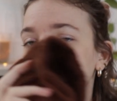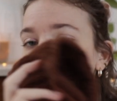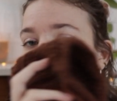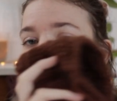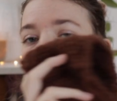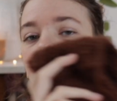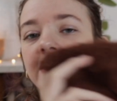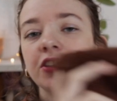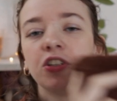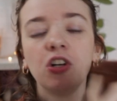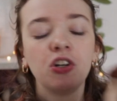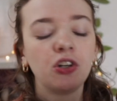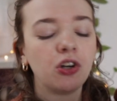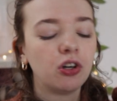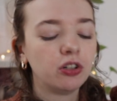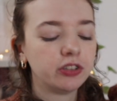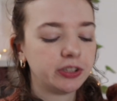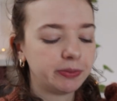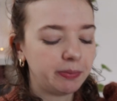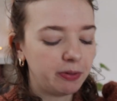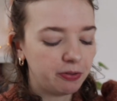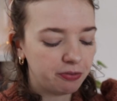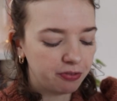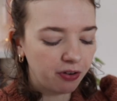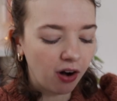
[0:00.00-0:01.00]
These are going
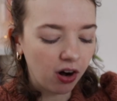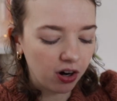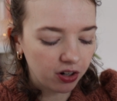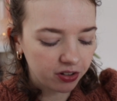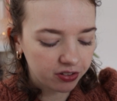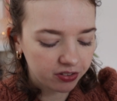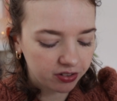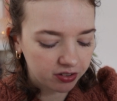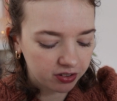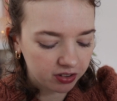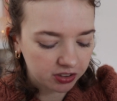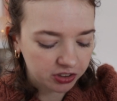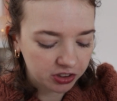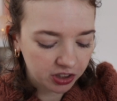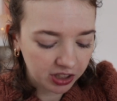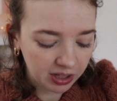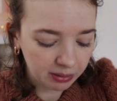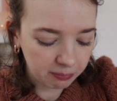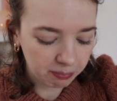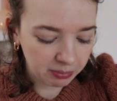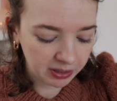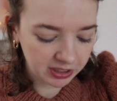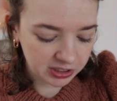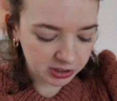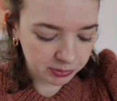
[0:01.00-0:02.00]
to be frocked. So
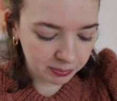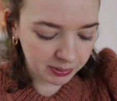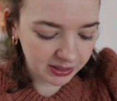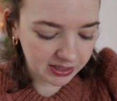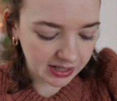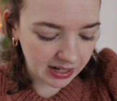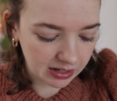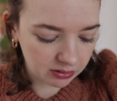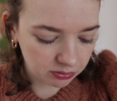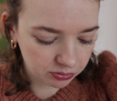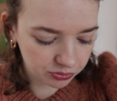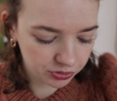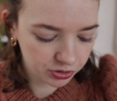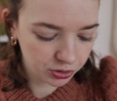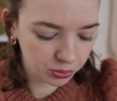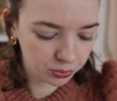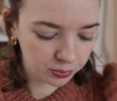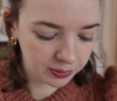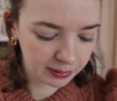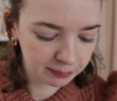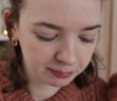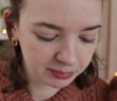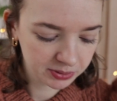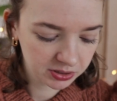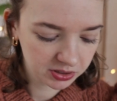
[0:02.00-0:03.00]
that brings me down to
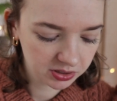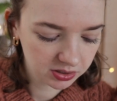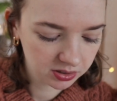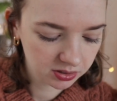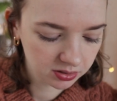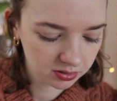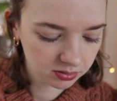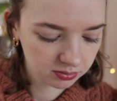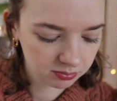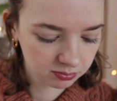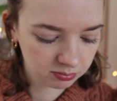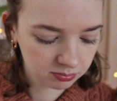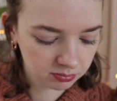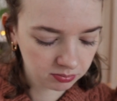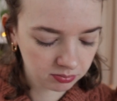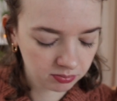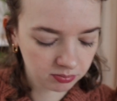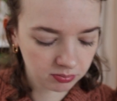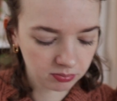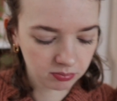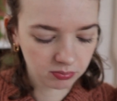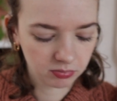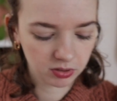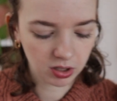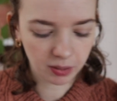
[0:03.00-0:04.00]
WIPS
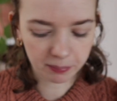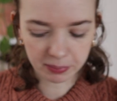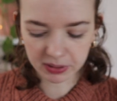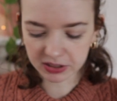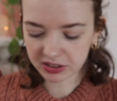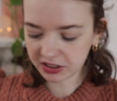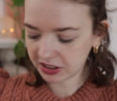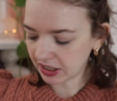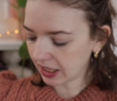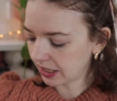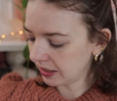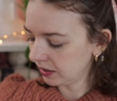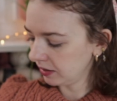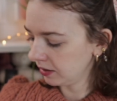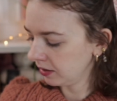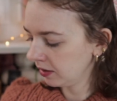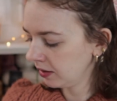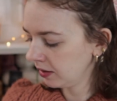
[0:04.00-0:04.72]
number 10.